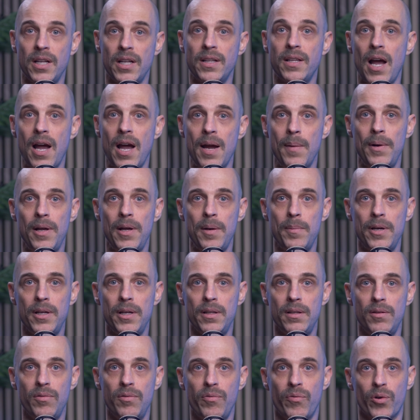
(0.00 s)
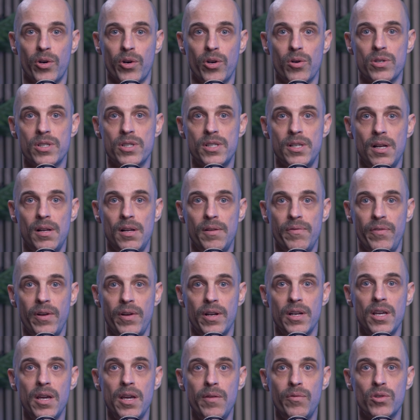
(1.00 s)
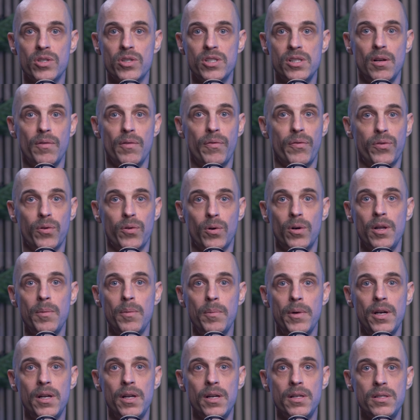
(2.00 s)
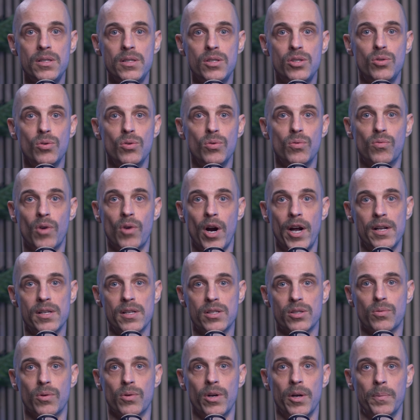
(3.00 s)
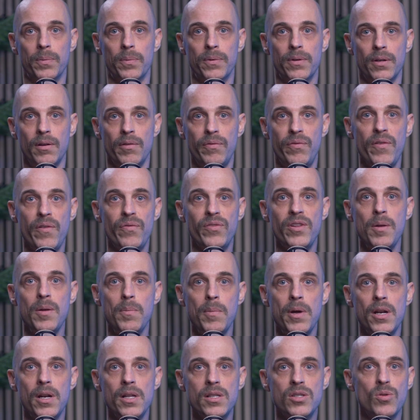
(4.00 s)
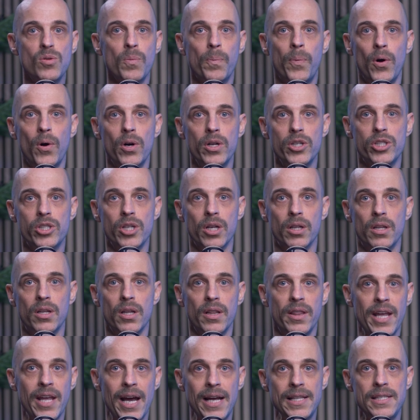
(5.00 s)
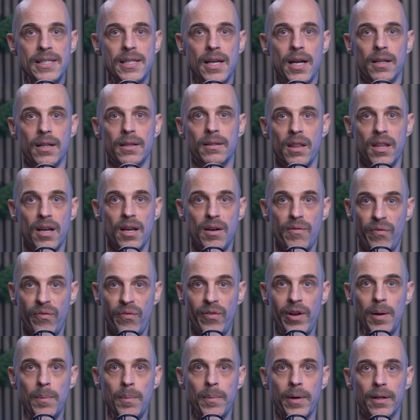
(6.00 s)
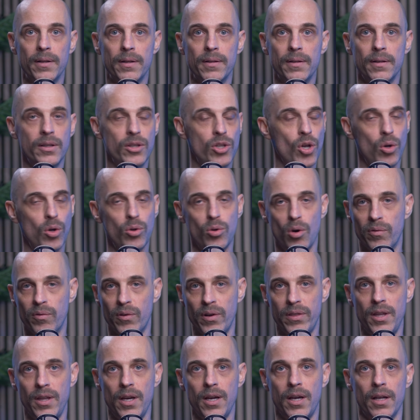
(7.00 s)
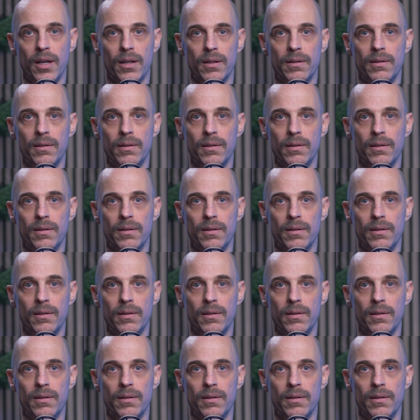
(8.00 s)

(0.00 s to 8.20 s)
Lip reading: a time limit for yourself and give yourself 30 minutes to write a script. 15 minutes to polish it. That's it. Then film it. Don't overthink it.